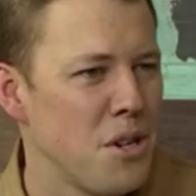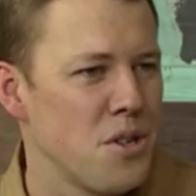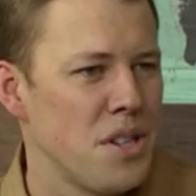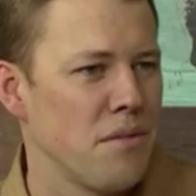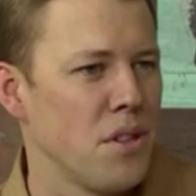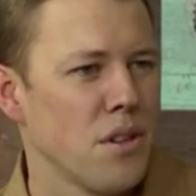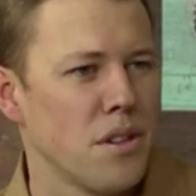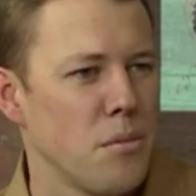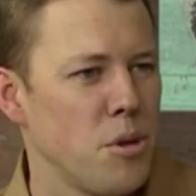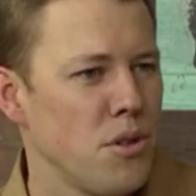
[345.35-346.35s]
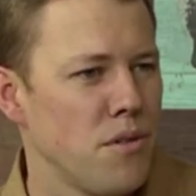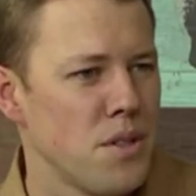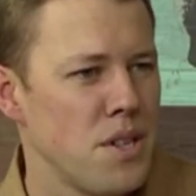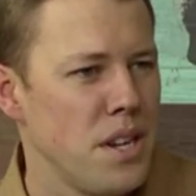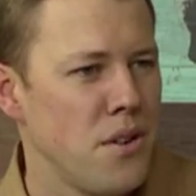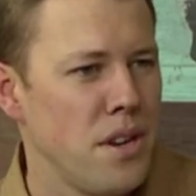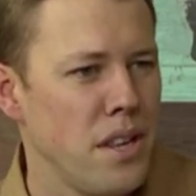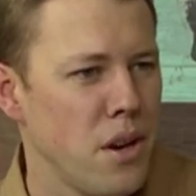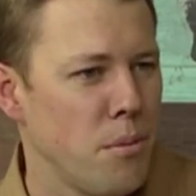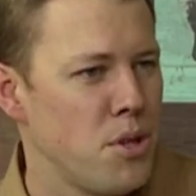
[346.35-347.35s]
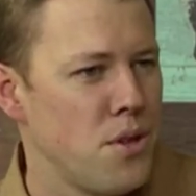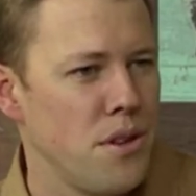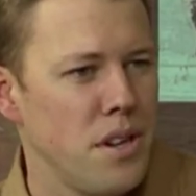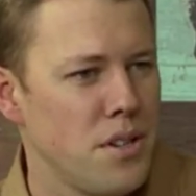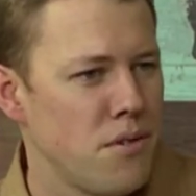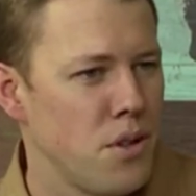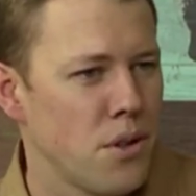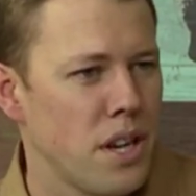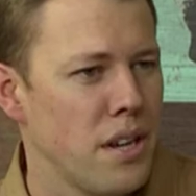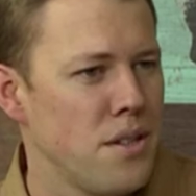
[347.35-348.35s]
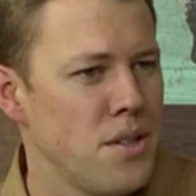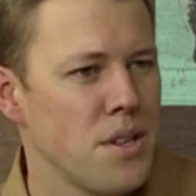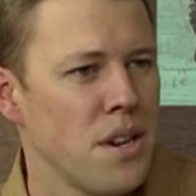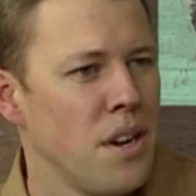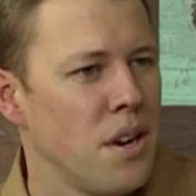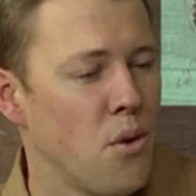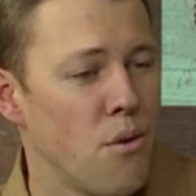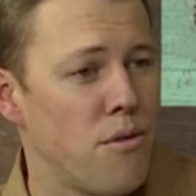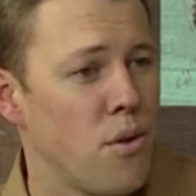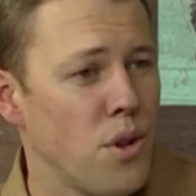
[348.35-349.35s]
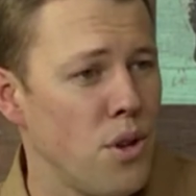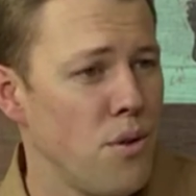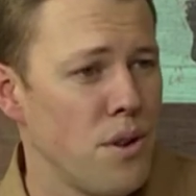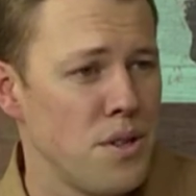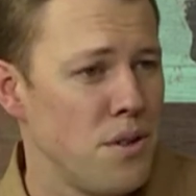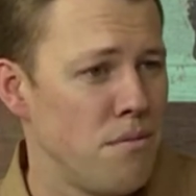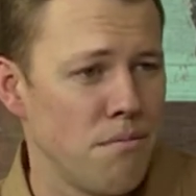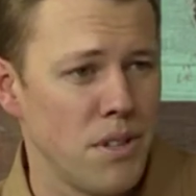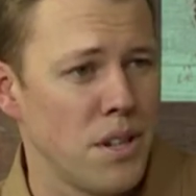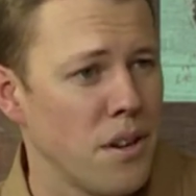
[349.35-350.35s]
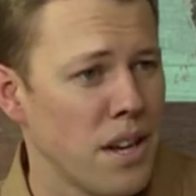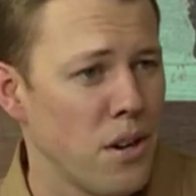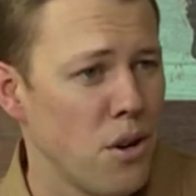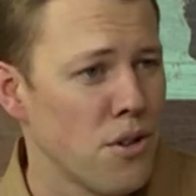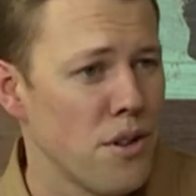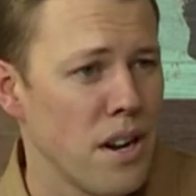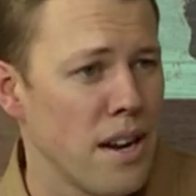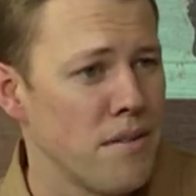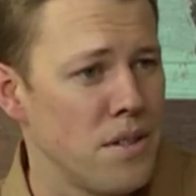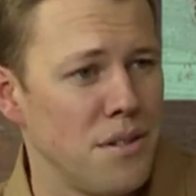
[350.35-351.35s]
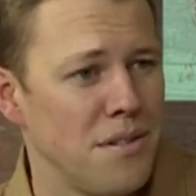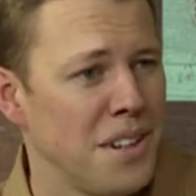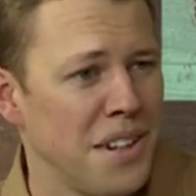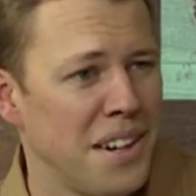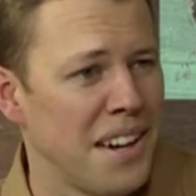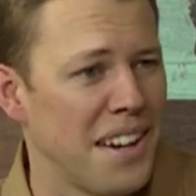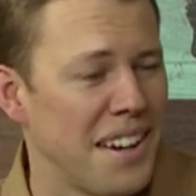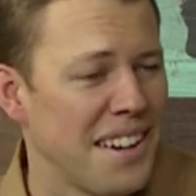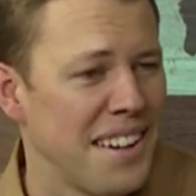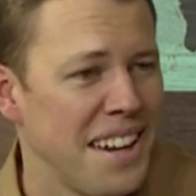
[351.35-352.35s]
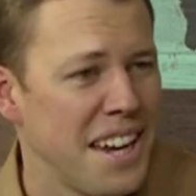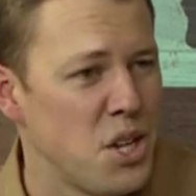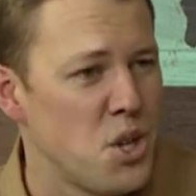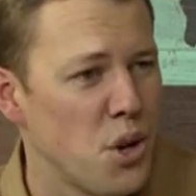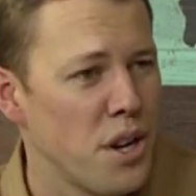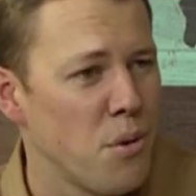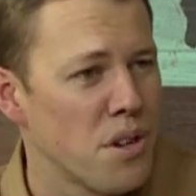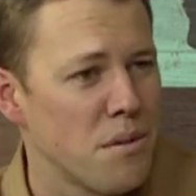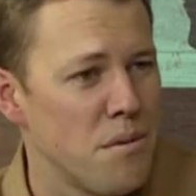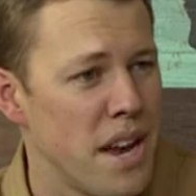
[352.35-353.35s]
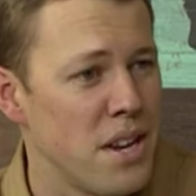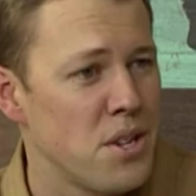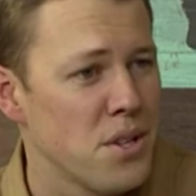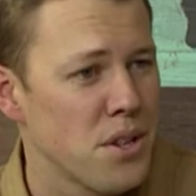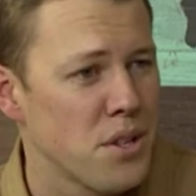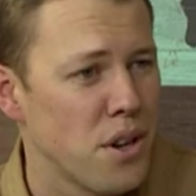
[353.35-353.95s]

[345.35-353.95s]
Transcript: I mean, you just have to look at the beautiful scenery, the opportunities for your kids or for you as you, you know, get older in life to uh, enjoy what nature's mm.